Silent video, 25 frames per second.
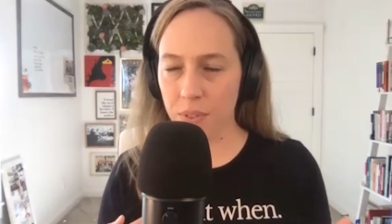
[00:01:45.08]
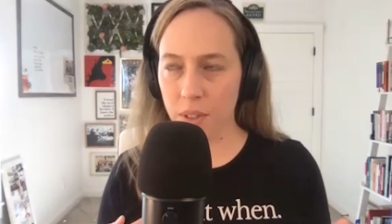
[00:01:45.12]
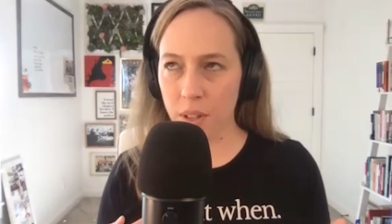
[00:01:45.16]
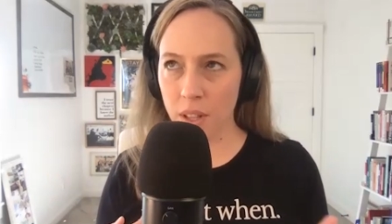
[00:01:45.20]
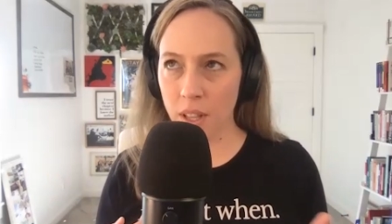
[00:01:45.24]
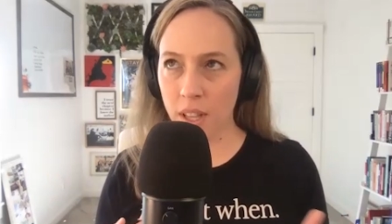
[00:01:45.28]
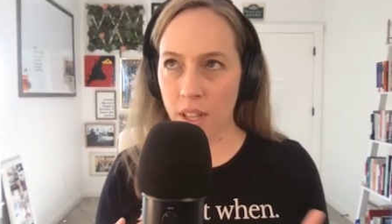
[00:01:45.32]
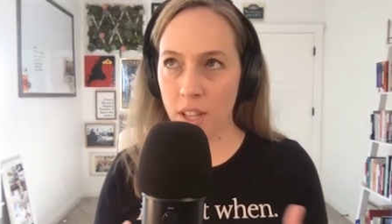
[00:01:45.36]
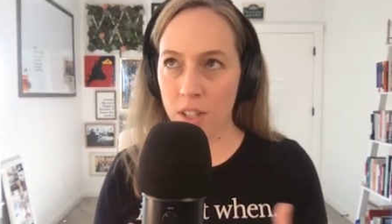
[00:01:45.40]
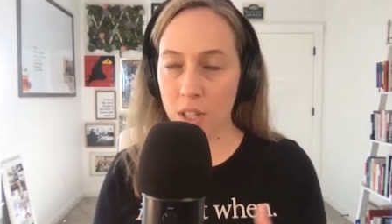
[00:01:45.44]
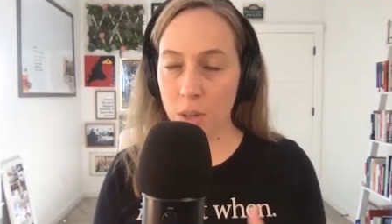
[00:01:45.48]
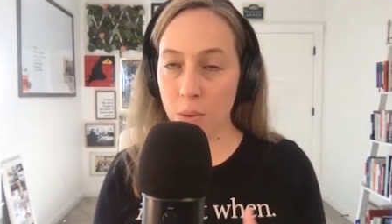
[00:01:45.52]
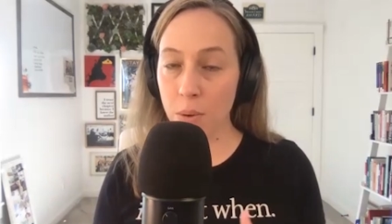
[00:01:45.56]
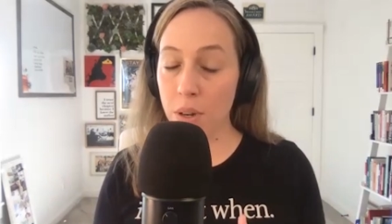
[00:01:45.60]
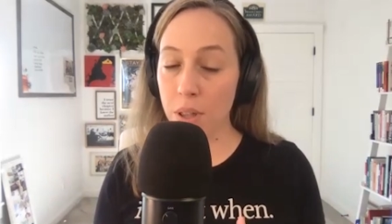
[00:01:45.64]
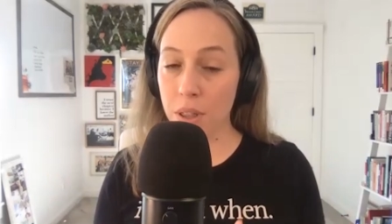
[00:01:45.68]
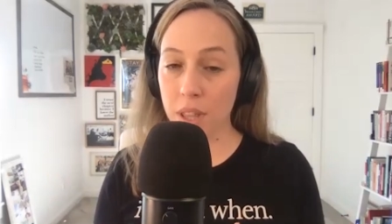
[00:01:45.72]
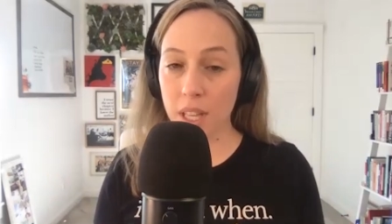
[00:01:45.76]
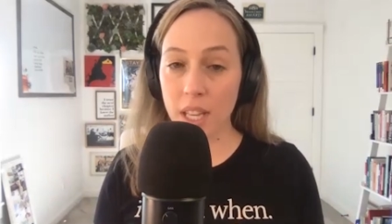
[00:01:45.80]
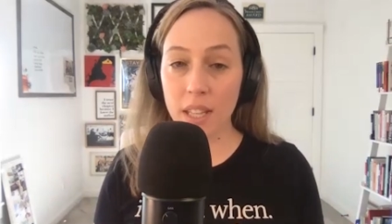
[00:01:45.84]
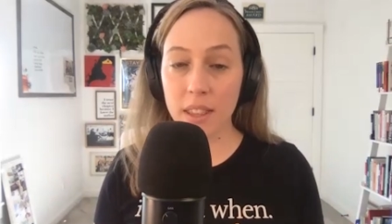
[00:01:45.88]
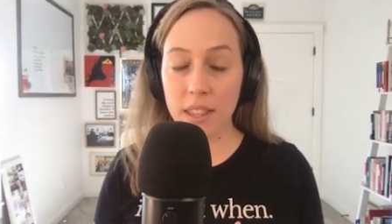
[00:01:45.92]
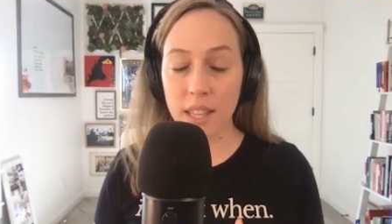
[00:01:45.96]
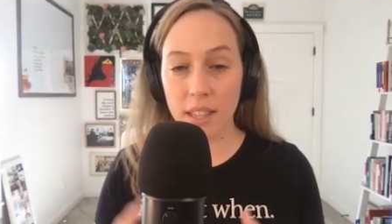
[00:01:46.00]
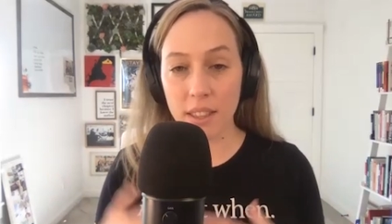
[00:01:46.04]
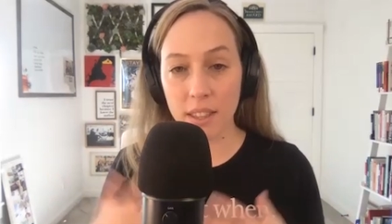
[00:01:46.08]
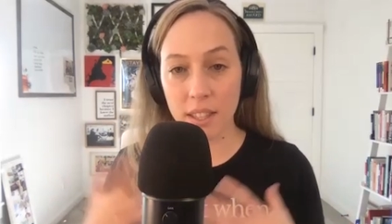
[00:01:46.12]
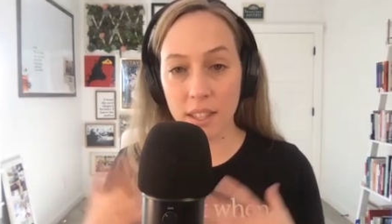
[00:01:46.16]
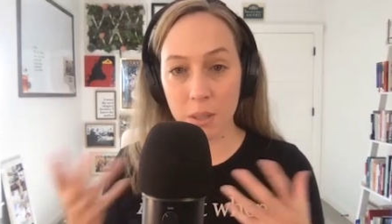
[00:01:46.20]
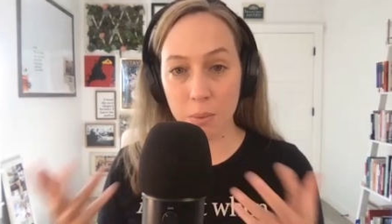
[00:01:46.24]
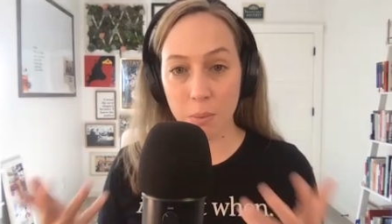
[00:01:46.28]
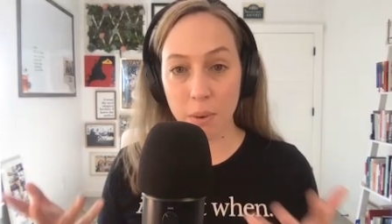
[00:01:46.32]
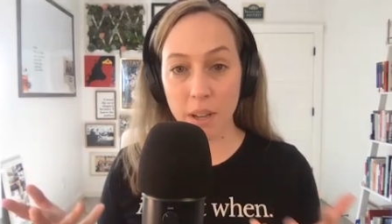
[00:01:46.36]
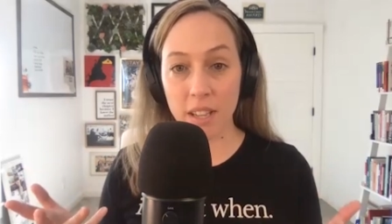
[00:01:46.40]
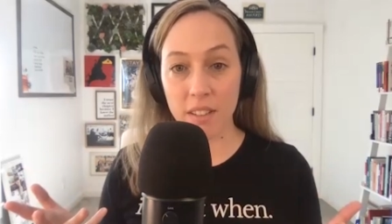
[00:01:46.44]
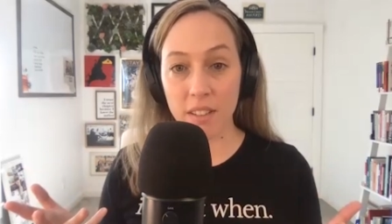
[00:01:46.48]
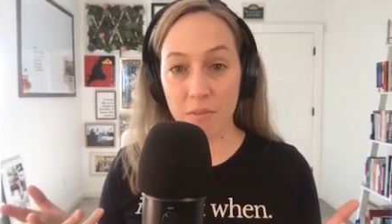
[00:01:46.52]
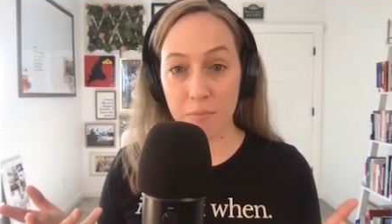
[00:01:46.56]
because you would think that this
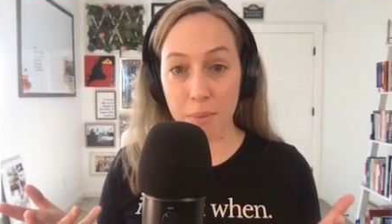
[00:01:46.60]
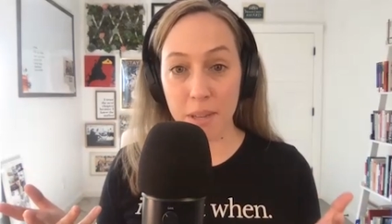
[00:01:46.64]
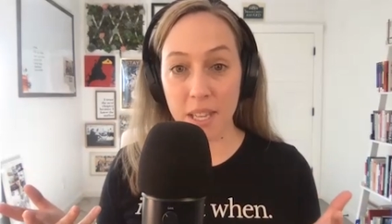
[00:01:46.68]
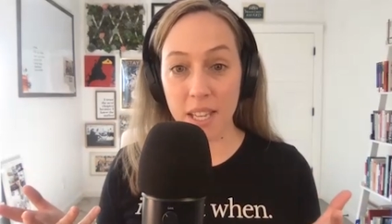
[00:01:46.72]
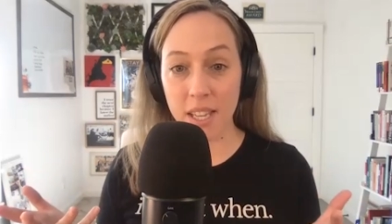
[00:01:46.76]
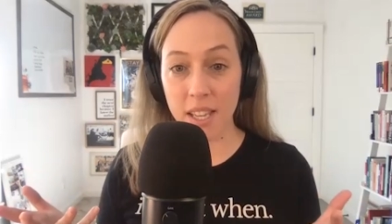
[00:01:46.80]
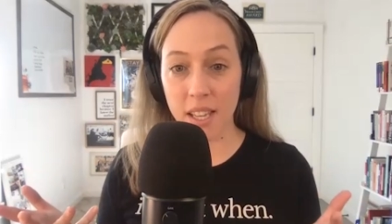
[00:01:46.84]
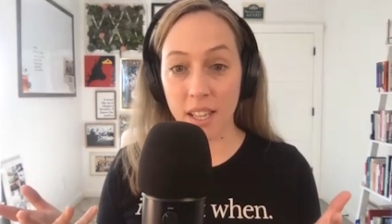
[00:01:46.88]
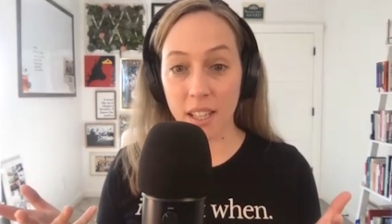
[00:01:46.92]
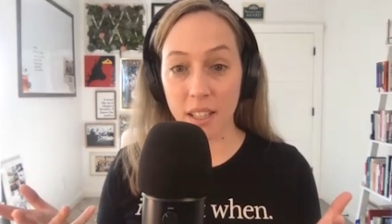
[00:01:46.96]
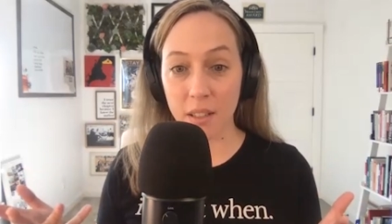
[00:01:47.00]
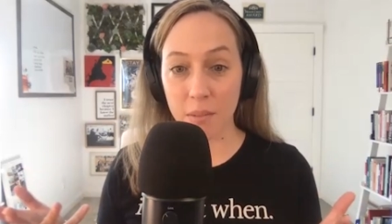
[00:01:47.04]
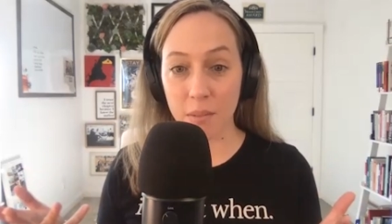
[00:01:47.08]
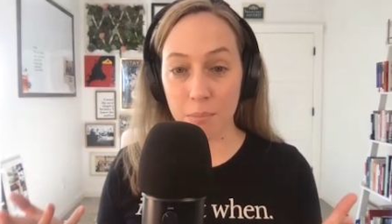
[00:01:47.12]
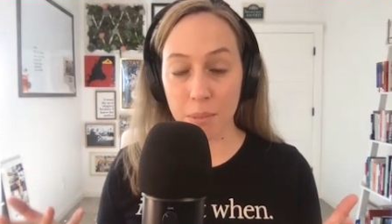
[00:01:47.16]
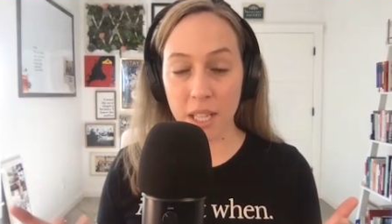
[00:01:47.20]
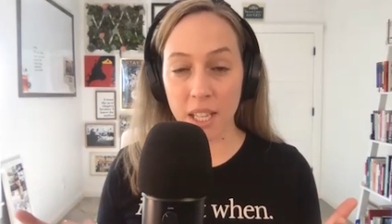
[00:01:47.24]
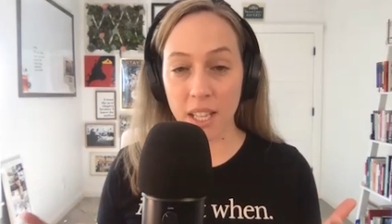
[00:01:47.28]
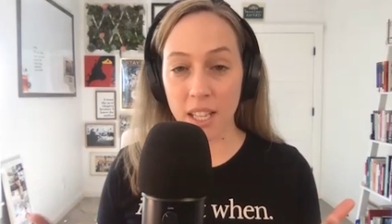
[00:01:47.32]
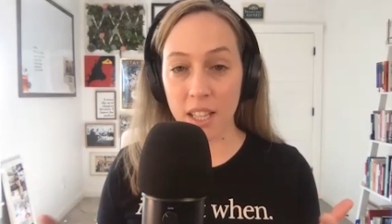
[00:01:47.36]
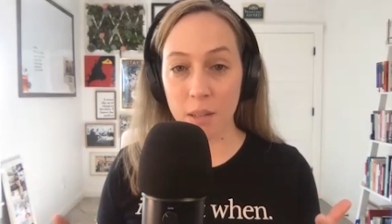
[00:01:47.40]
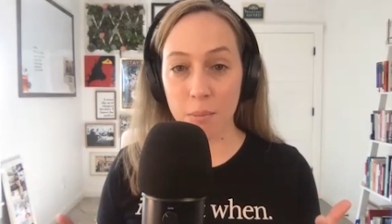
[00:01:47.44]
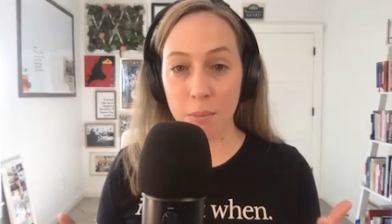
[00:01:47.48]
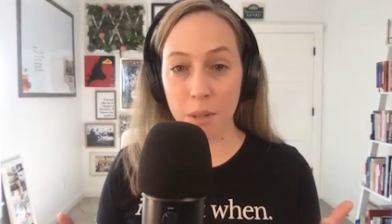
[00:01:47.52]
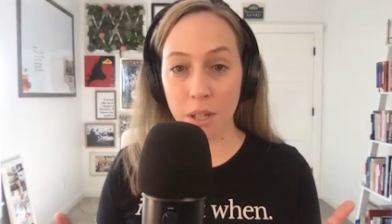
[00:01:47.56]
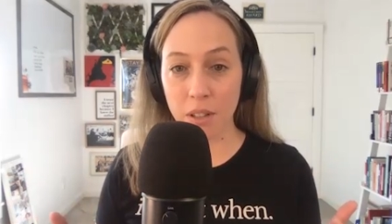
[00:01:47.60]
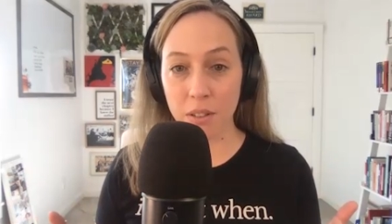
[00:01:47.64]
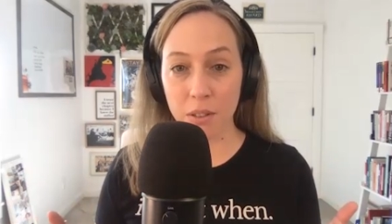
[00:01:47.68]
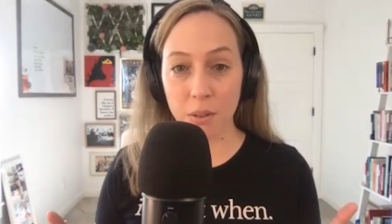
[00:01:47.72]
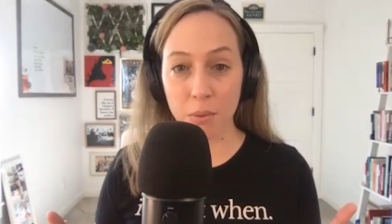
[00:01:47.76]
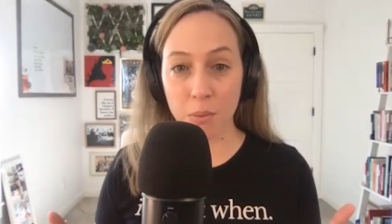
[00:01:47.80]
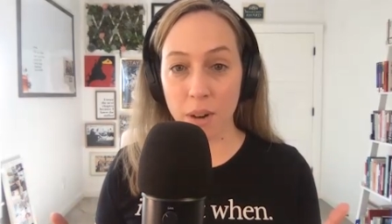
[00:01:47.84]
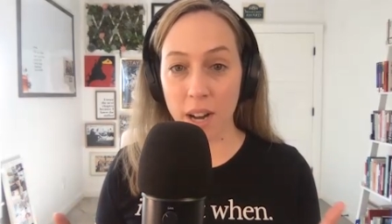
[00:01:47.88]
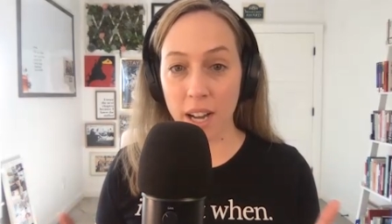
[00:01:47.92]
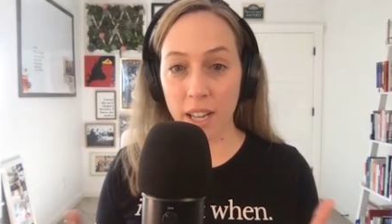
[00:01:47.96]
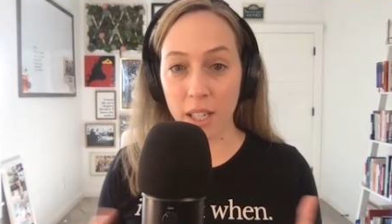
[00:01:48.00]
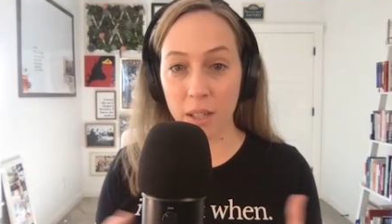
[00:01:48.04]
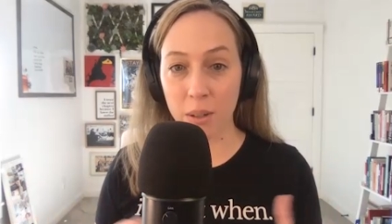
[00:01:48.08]
way of being in the middle of the
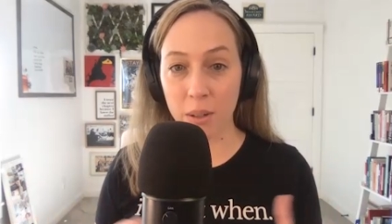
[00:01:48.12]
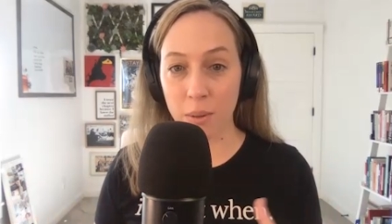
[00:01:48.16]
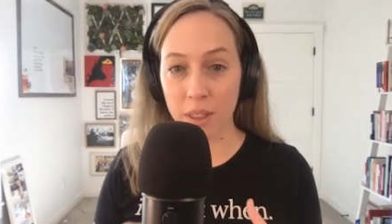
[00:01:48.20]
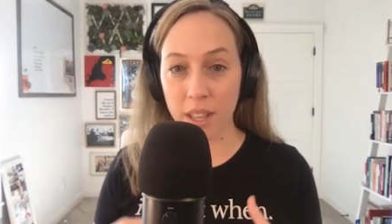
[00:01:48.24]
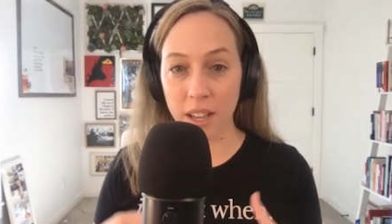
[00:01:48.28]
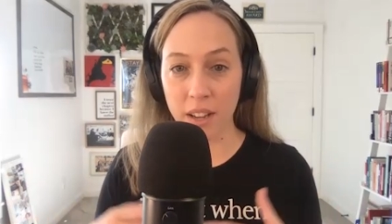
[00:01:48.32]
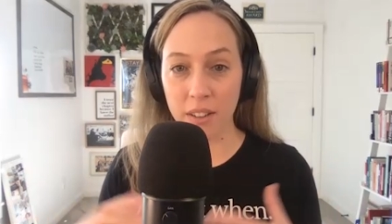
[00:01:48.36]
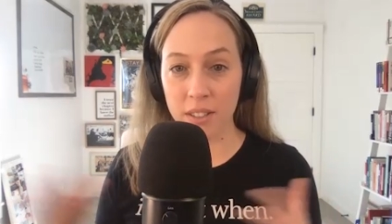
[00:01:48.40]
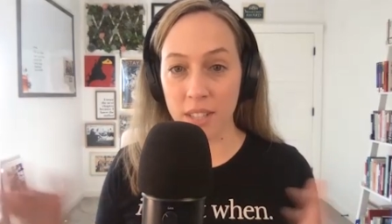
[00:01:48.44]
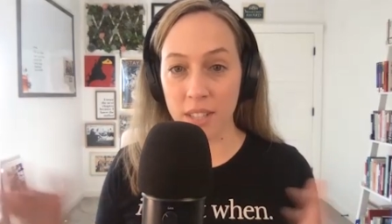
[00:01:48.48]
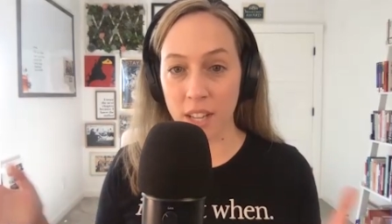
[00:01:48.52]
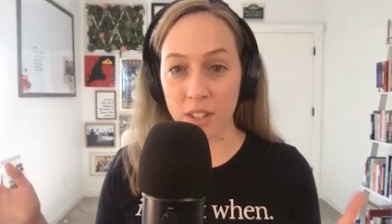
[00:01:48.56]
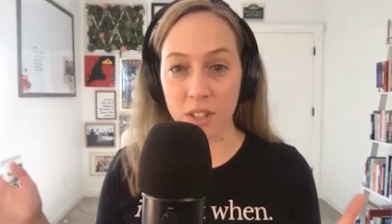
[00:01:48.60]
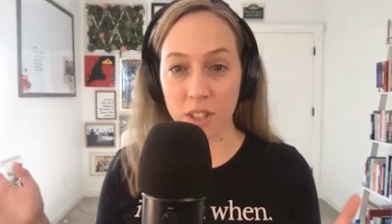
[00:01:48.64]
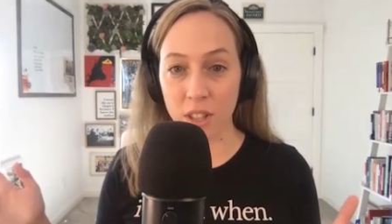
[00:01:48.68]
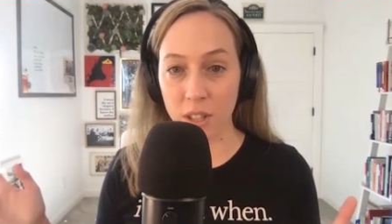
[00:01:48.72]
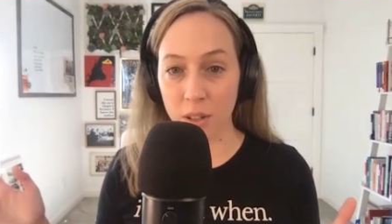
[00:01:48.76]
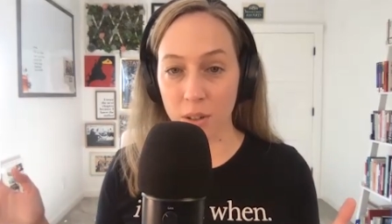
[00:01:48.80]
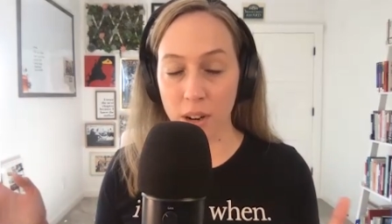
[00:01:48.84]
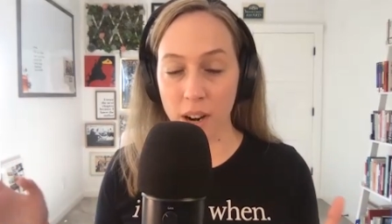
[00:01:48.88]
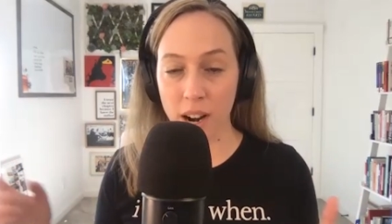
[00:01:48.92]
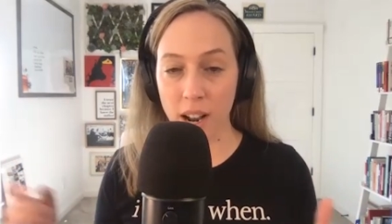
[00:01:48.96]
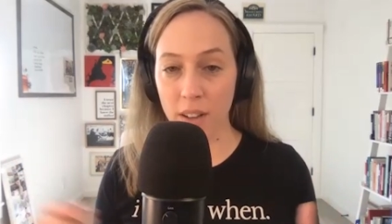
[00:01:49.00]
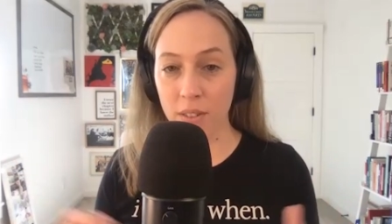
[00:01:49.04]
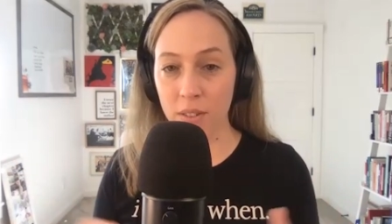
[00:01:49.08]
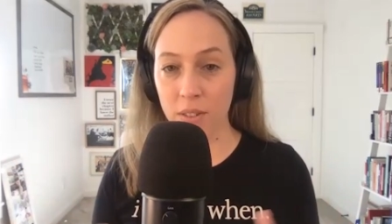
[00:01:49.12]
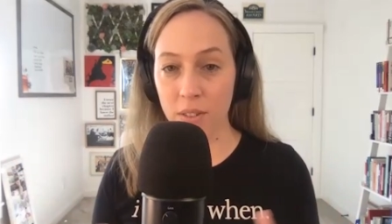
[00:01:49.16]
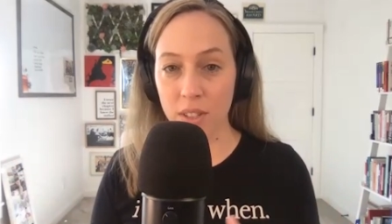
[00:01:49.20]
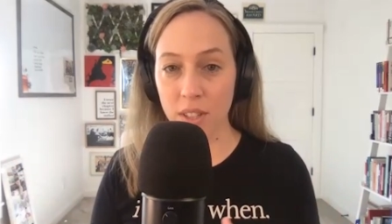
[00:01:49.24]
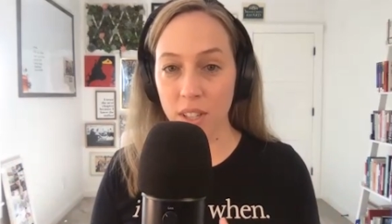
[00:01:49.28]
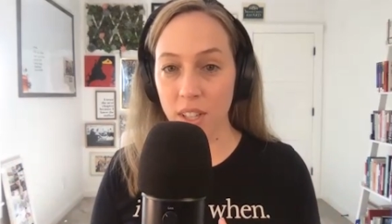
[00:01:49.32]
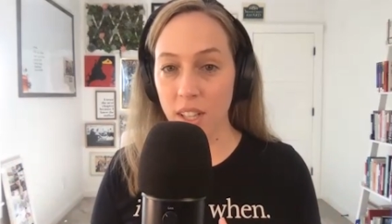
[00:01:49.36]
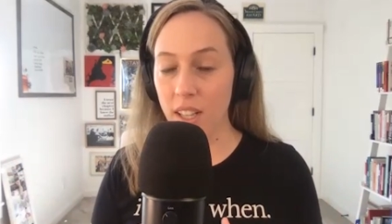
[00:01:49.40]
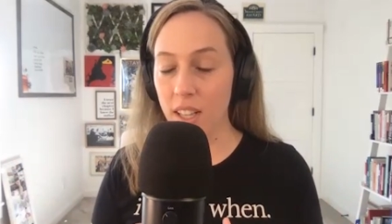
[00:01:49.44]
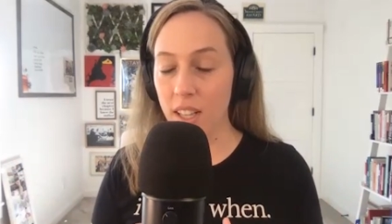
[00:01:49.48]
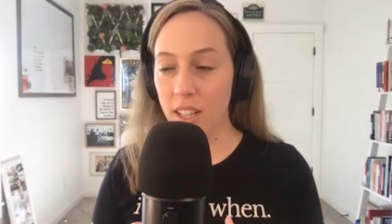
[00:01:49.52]
water without touching the ground,